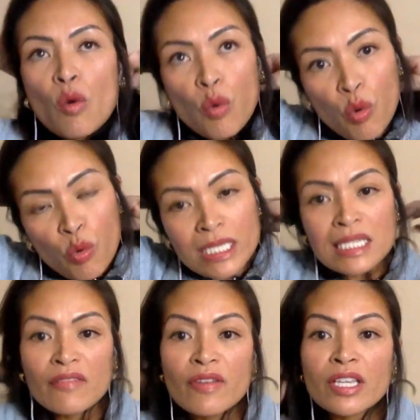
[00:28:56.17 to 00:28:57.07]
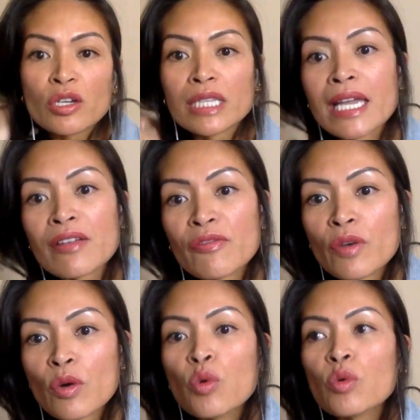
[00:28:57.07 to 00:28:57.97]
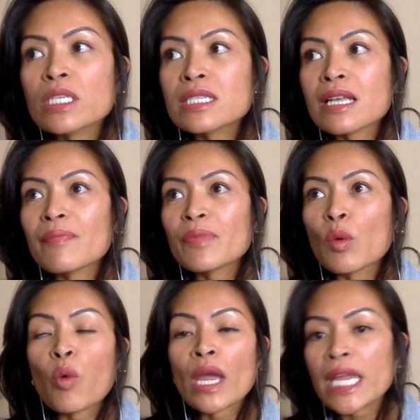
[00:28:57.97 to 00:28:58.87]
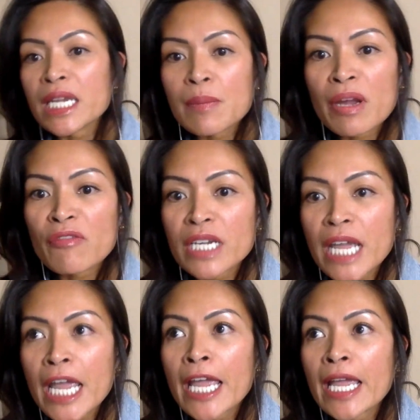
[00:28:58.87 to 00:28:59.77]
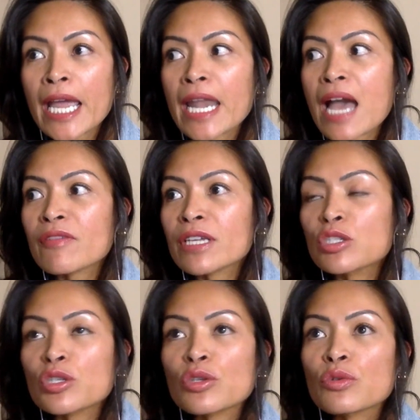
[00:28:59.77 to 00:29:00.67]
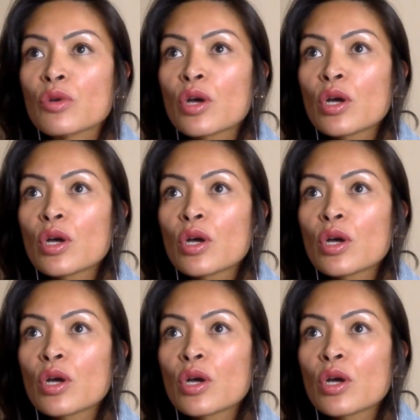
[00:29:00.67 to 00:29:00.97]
who is living your life? Who is waking up every day and having to